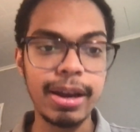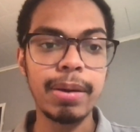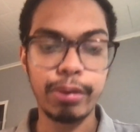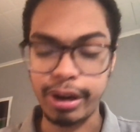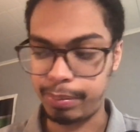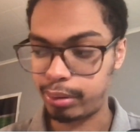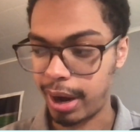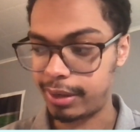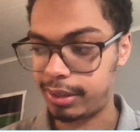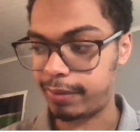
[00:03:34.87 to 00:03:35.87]
Pretty
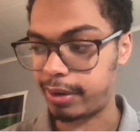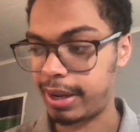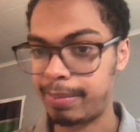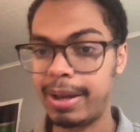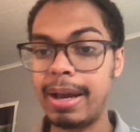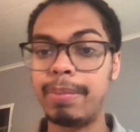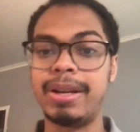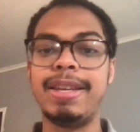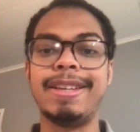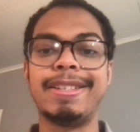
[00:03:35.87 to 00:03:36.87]
pricey for him, but
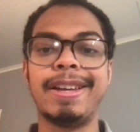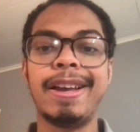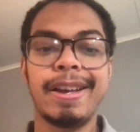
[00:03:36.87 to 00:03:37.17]
he is